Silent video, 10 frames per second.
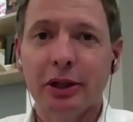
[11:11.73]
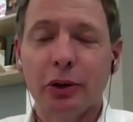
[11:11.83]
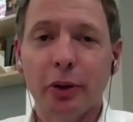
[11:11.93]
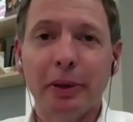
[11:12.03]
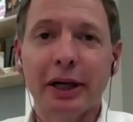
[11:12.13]
we've
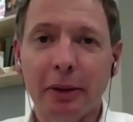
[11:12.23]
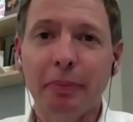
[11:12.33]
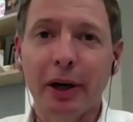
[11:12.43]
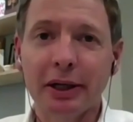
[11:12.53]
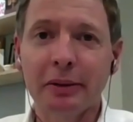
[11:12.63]
been
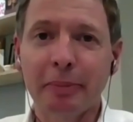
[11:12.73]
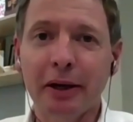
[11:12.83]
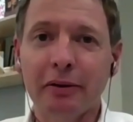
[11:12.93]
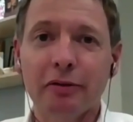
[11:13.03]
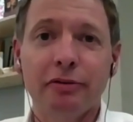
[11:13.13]
campaigning
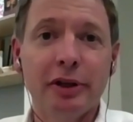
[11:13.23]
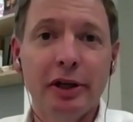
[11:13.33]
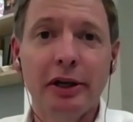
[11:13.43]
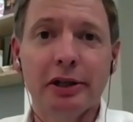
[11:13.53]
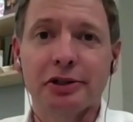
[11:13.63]
about for
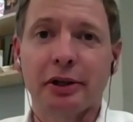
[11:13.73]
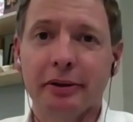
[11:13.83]
years.